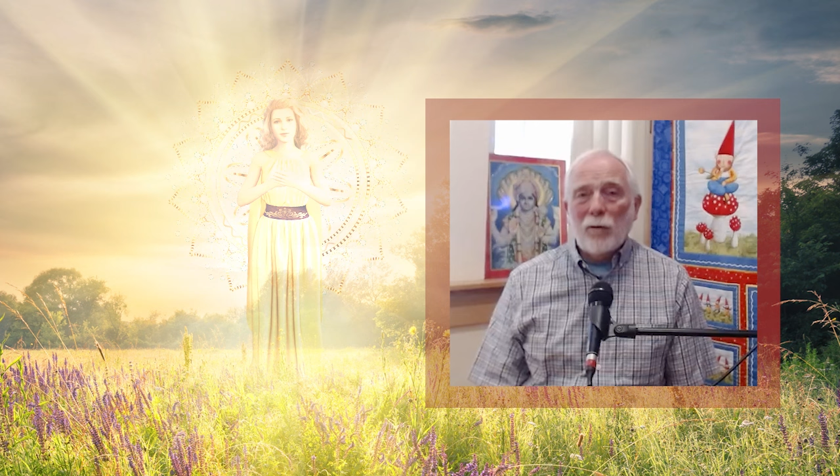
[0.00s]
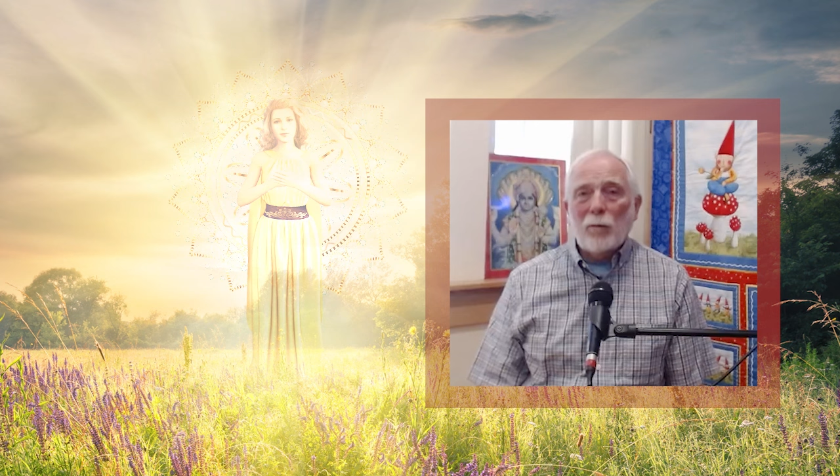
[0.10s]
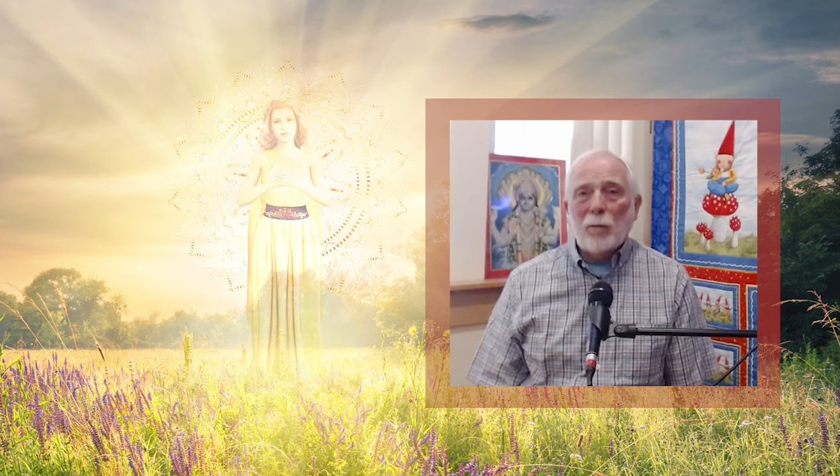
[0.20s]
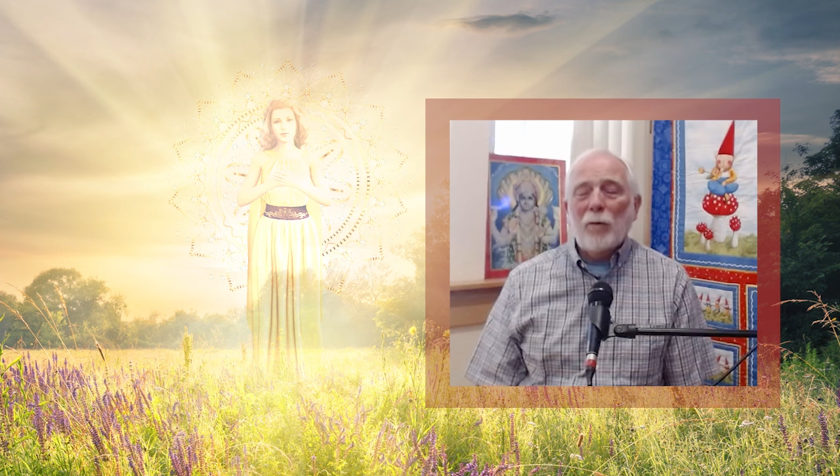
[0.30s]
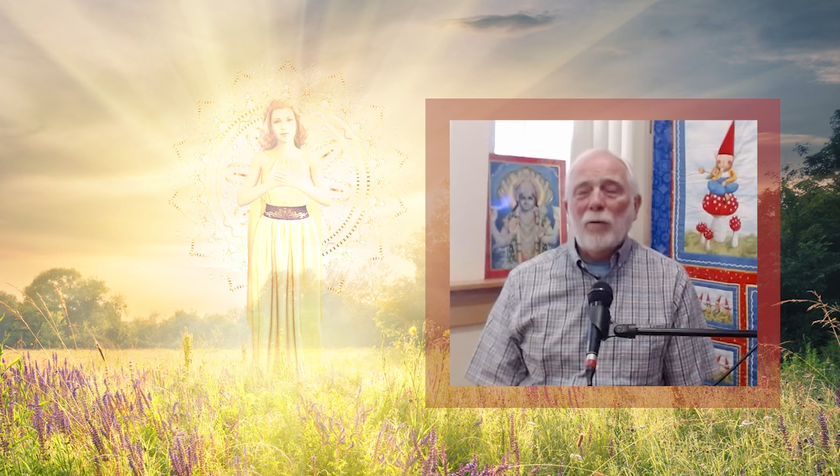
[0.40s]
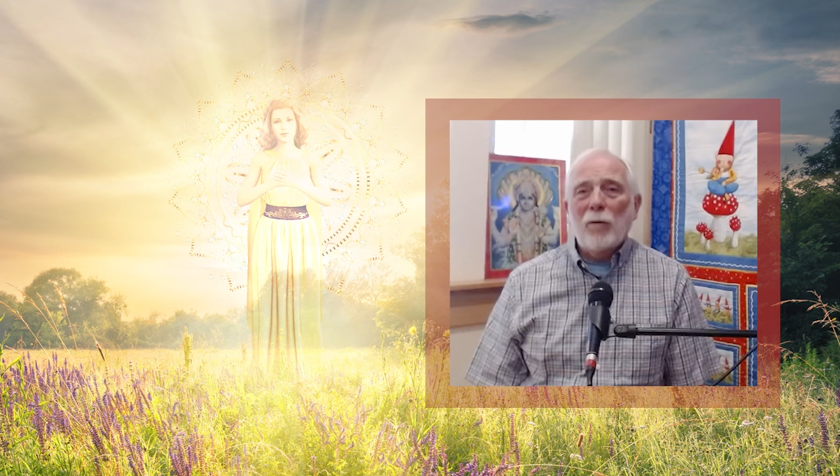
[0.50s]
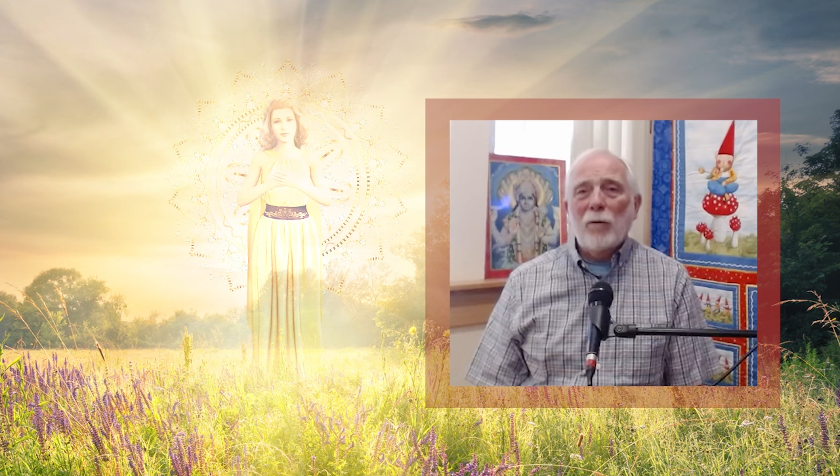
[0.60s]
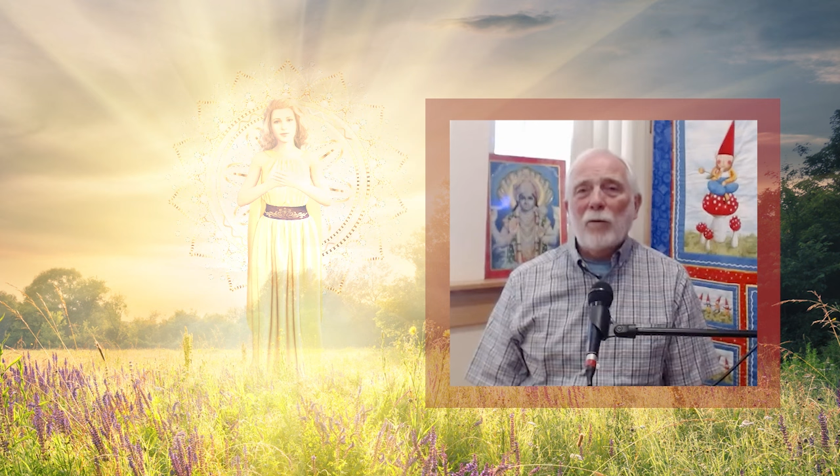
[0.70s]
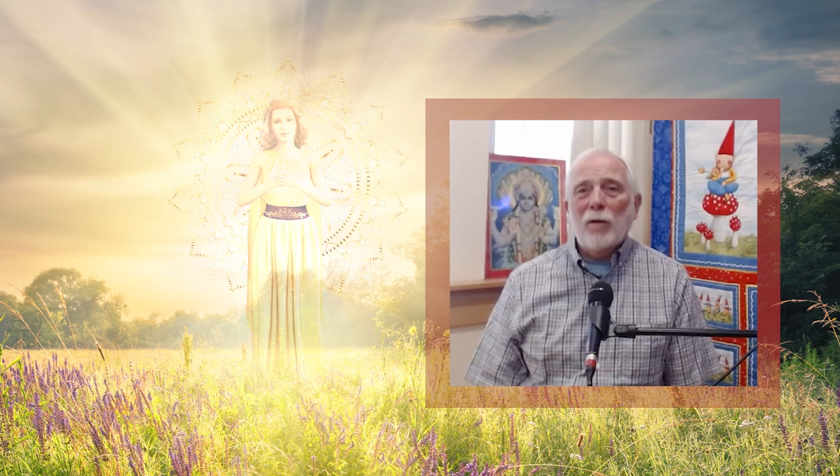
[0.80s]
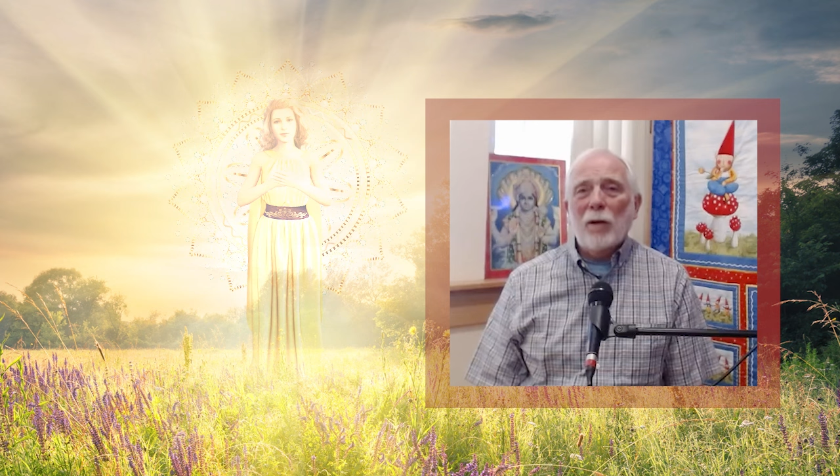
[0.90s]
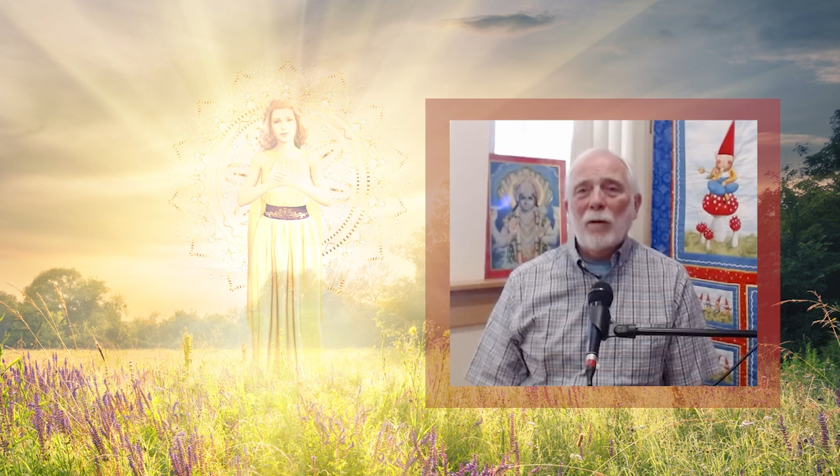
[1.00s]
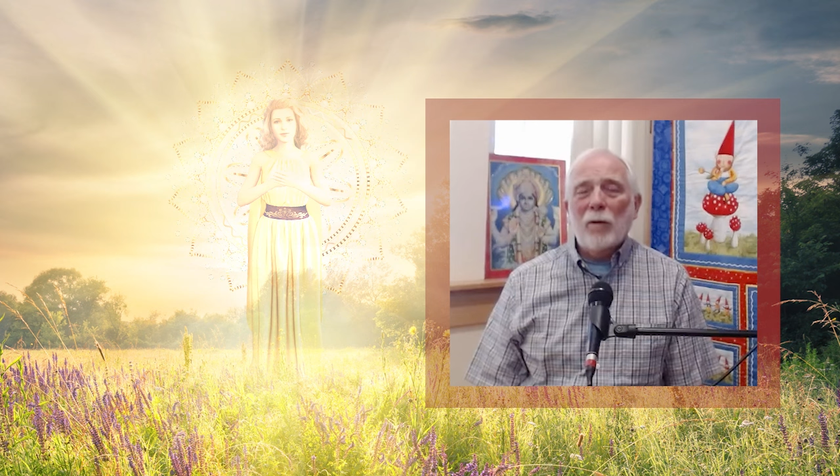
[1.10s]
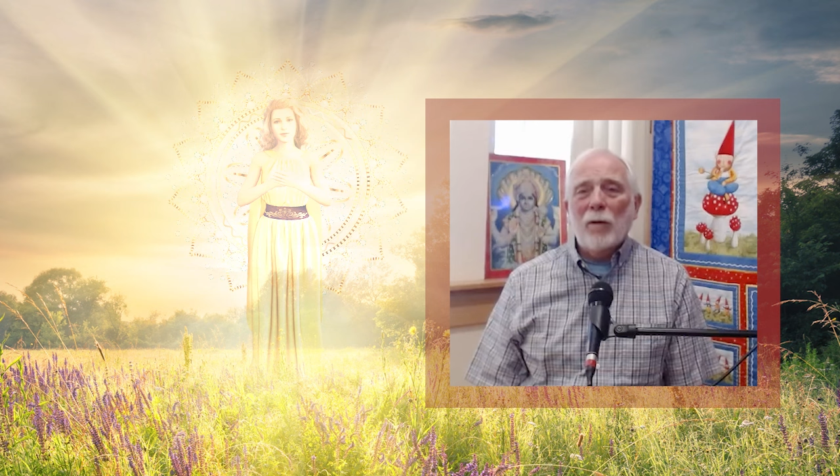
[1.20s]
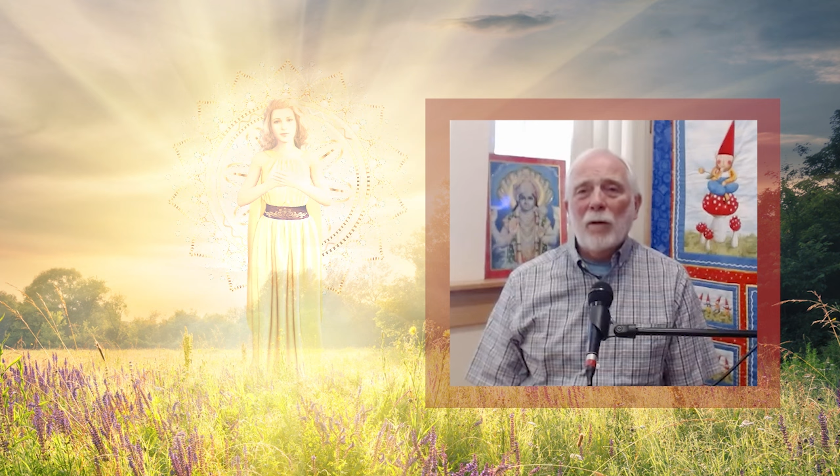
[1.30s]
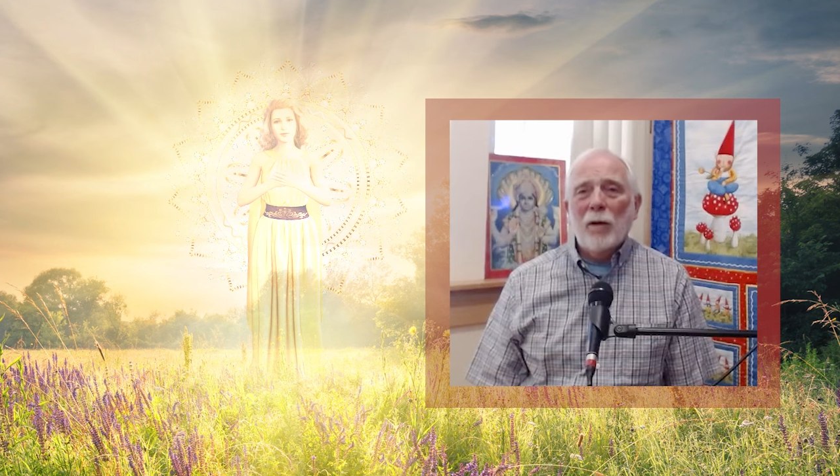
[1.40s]
this person who's sick,
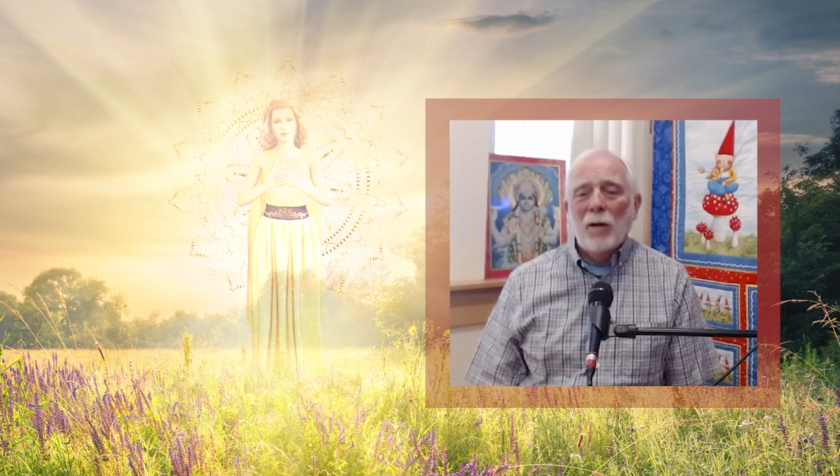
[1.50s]
or